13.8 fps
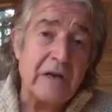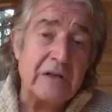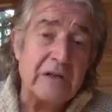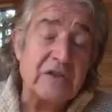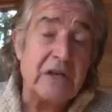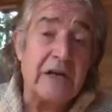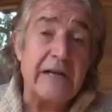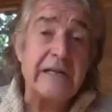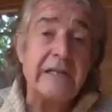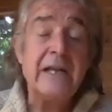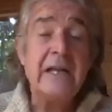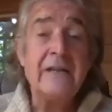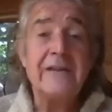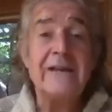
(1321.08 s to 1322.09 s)
side.
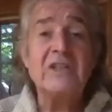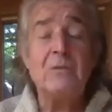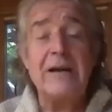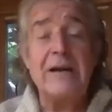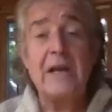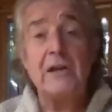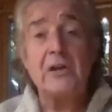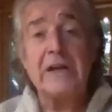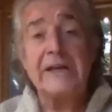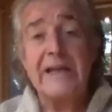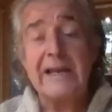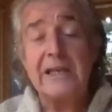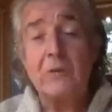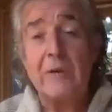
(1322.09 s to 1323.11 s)
That's the way I look at it
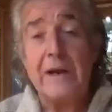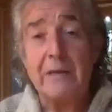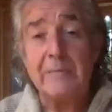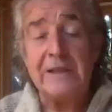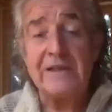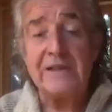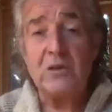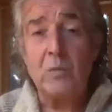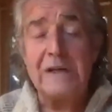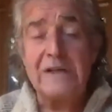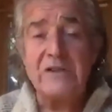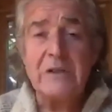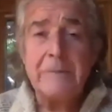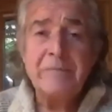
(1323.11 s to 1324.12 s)
anyway. I mean, there's
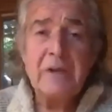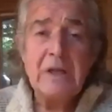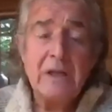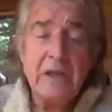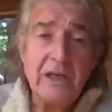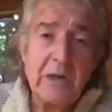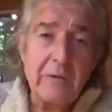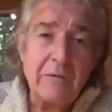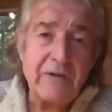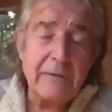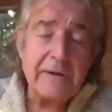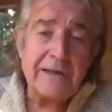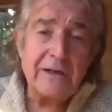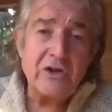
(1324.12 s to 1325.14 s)
always, a
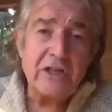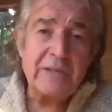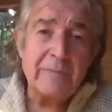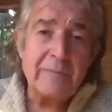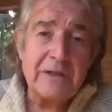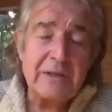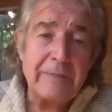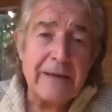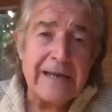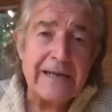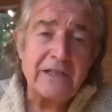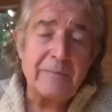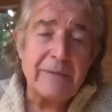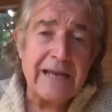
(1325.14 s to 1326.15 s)
very legitimate
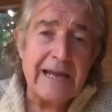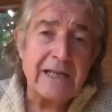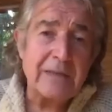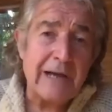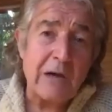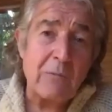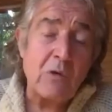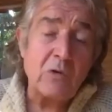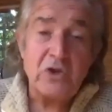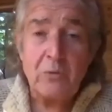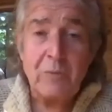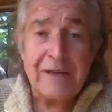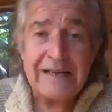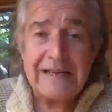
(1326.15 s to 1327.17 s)
debate to be had about, well, do
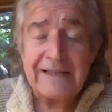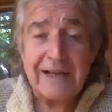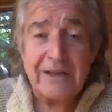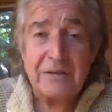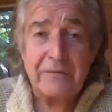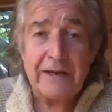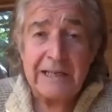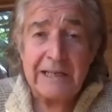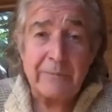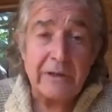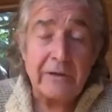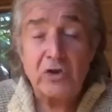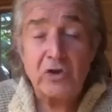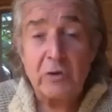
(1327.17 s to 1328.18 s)
we need that development
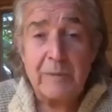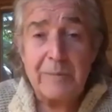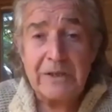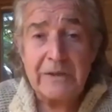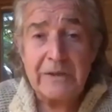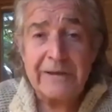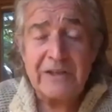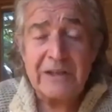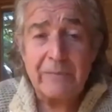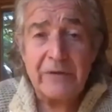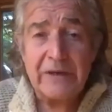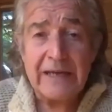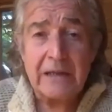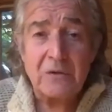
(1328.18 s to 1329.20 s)
and should we be doing
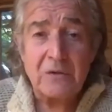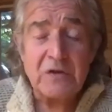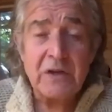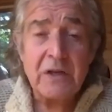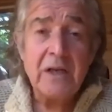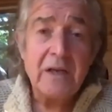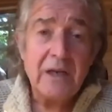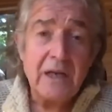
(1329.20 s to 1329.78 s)
something else? And